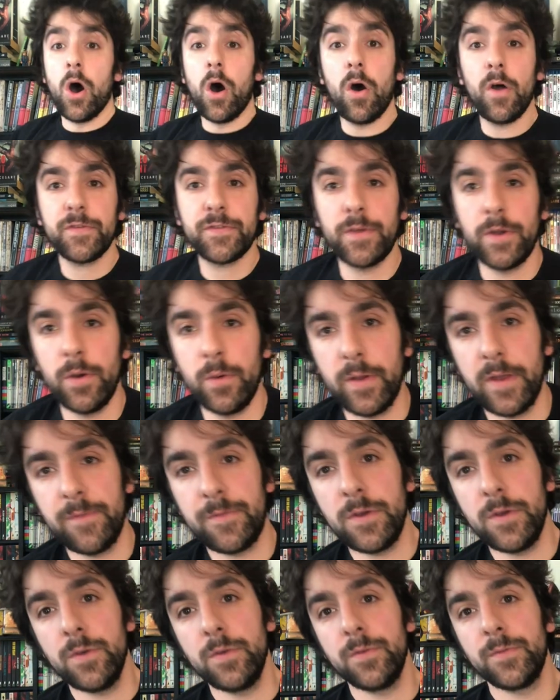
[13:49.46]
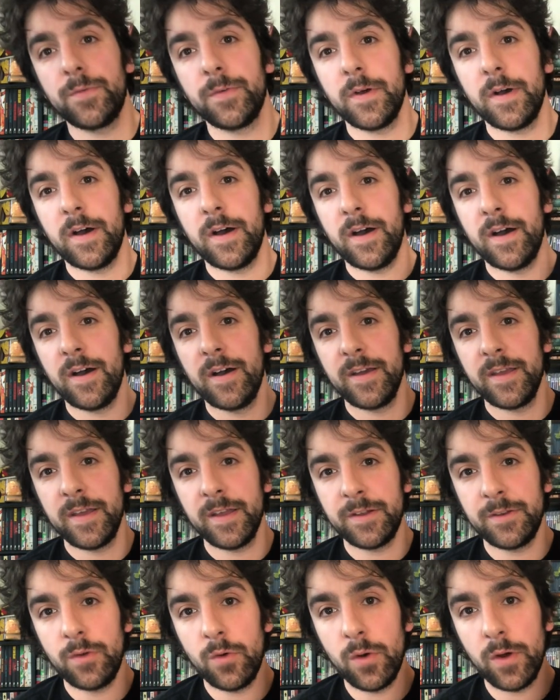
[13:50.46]
Also, if you've
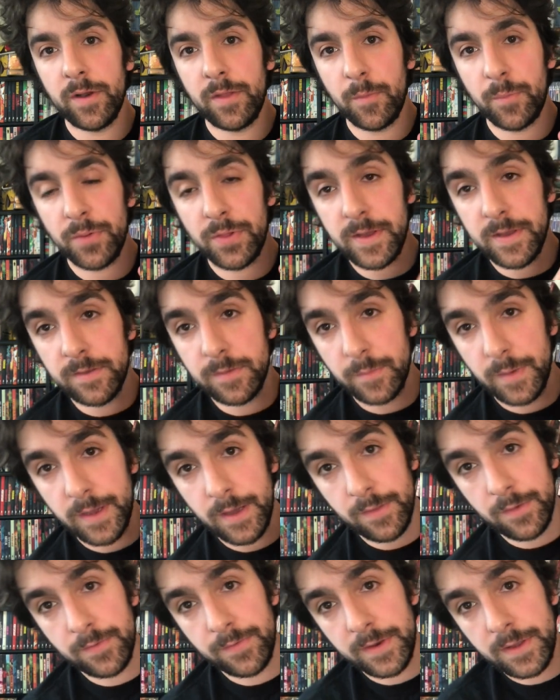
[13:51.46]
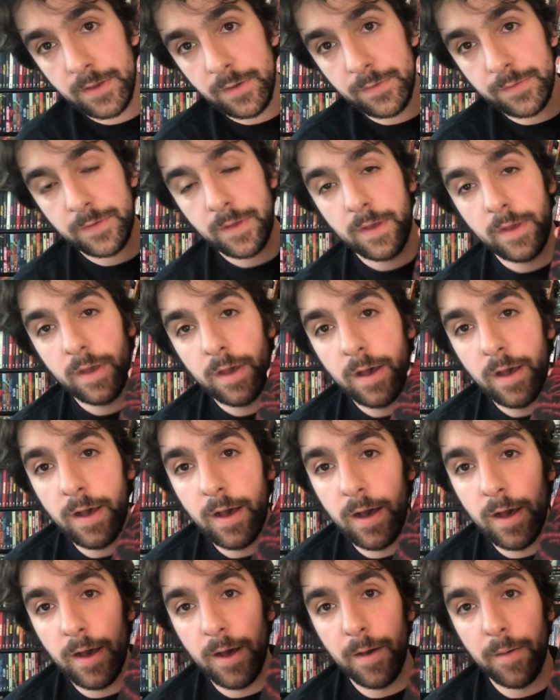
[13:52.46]
ignored the pleas in my other videos,
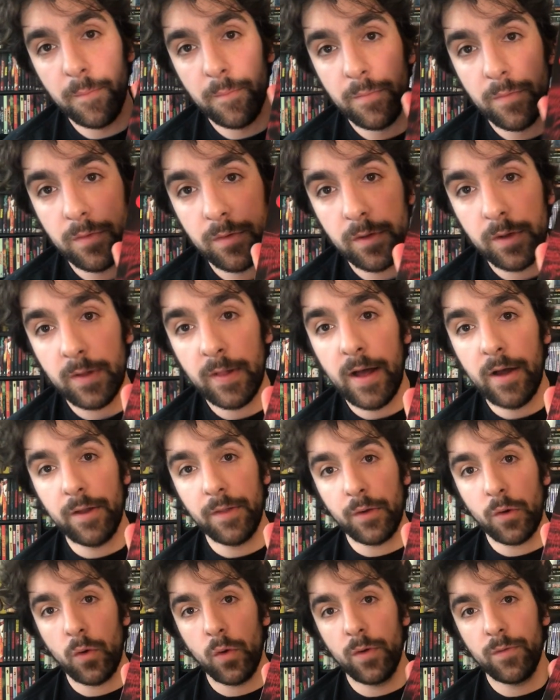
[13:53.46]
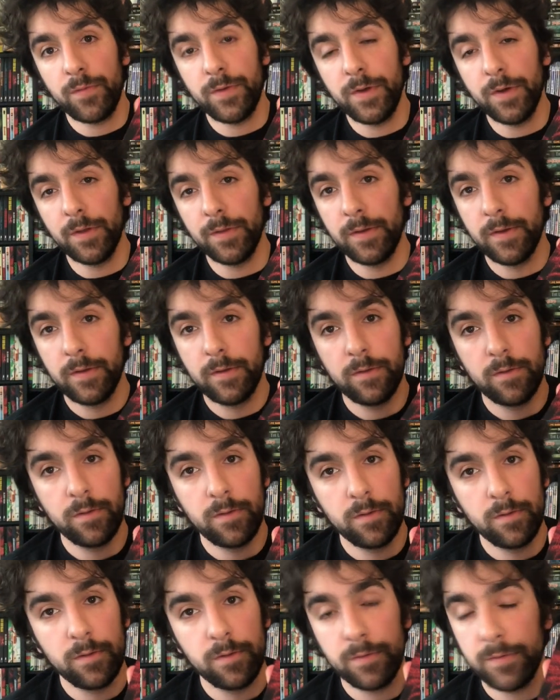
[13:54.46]
Clown in a Cornfield,
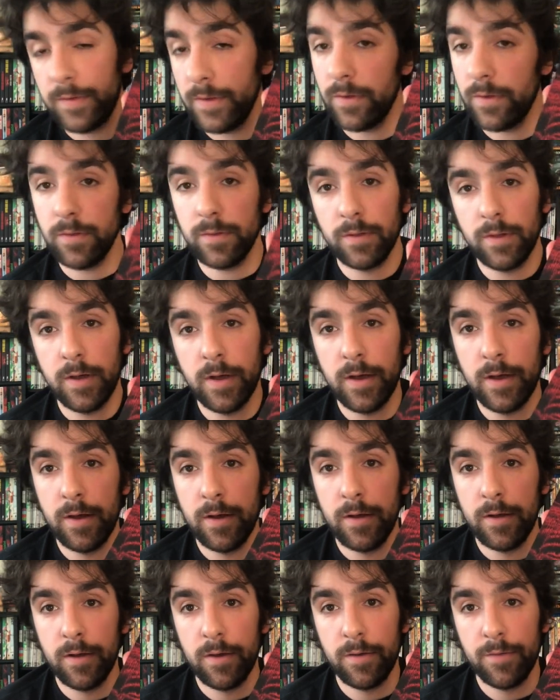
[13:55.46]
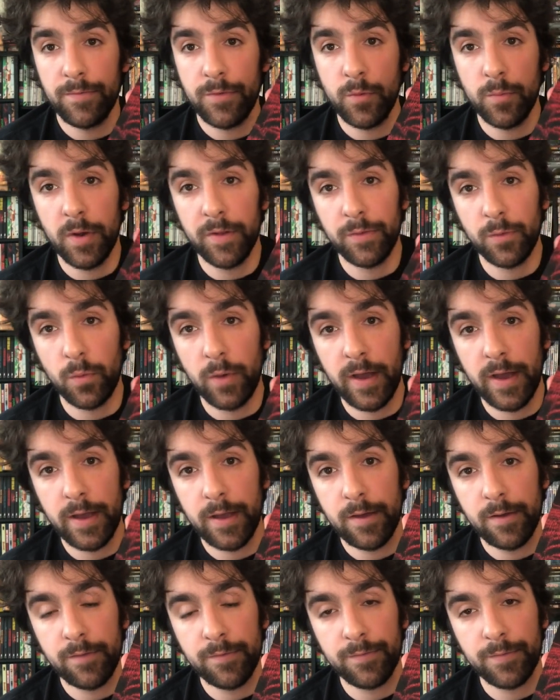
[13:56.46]
still a few months
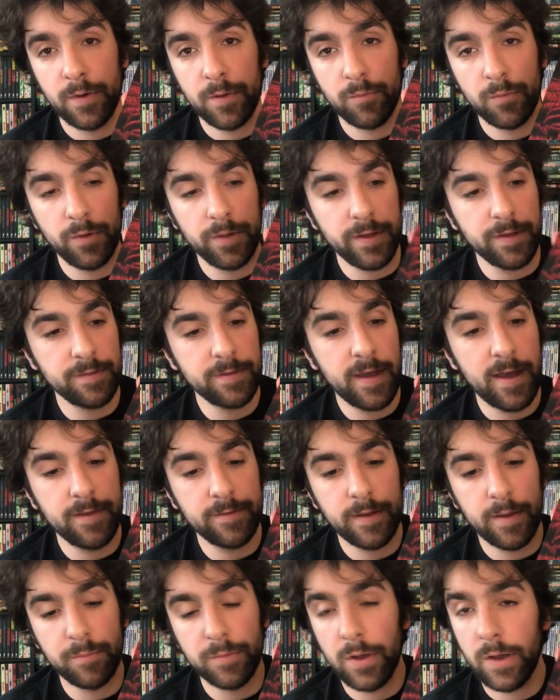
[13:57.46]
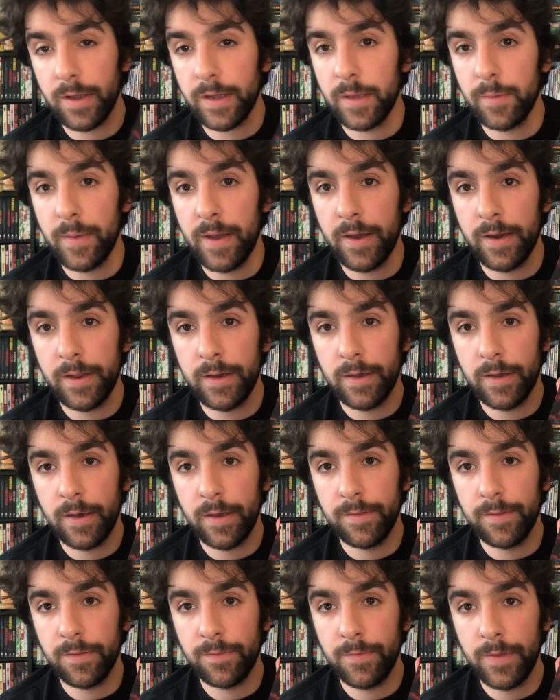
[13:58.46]
away from release as I'm talking about it
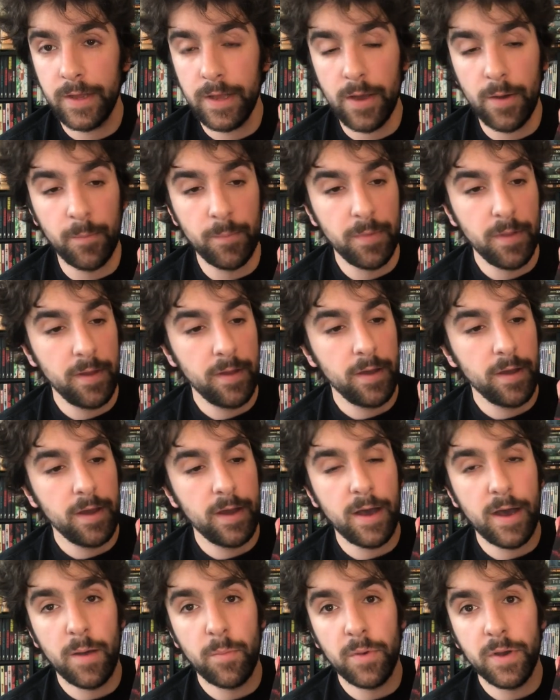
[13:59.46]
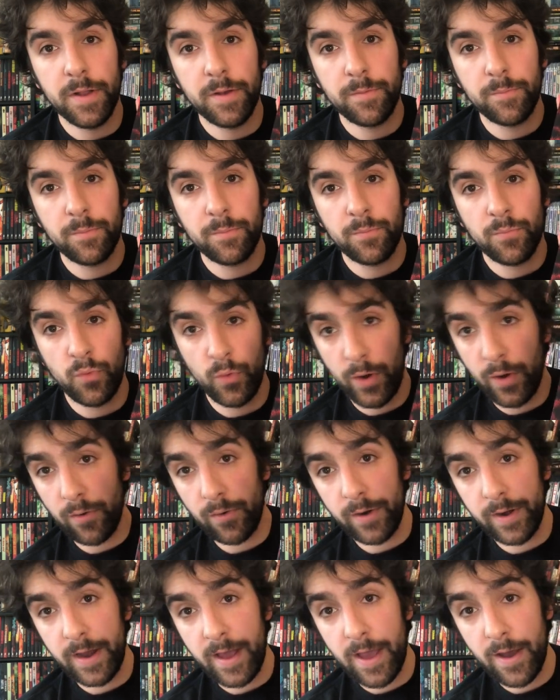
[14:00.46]
on this video, but
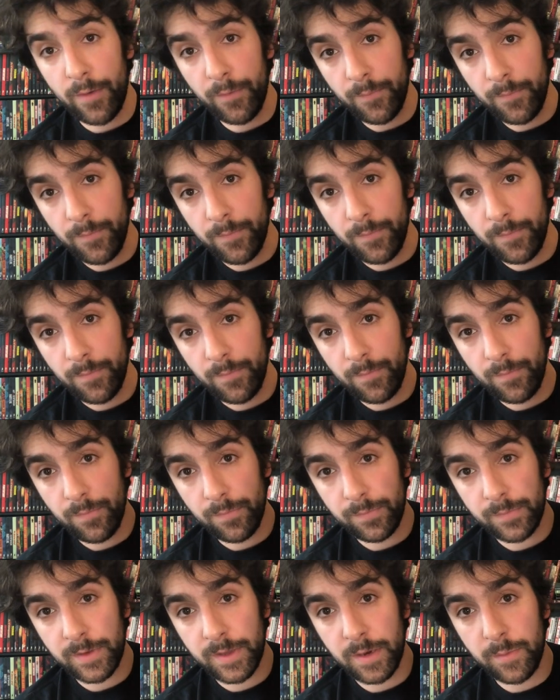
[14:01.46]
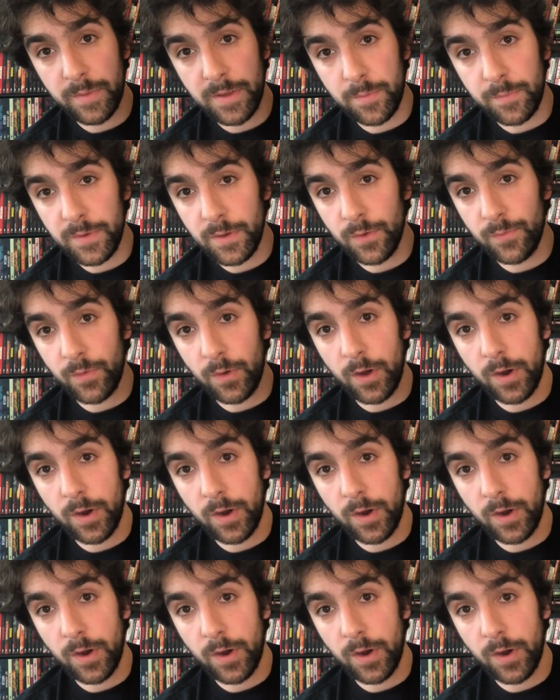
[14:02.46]
pre-order it now. It's going to be a beautiful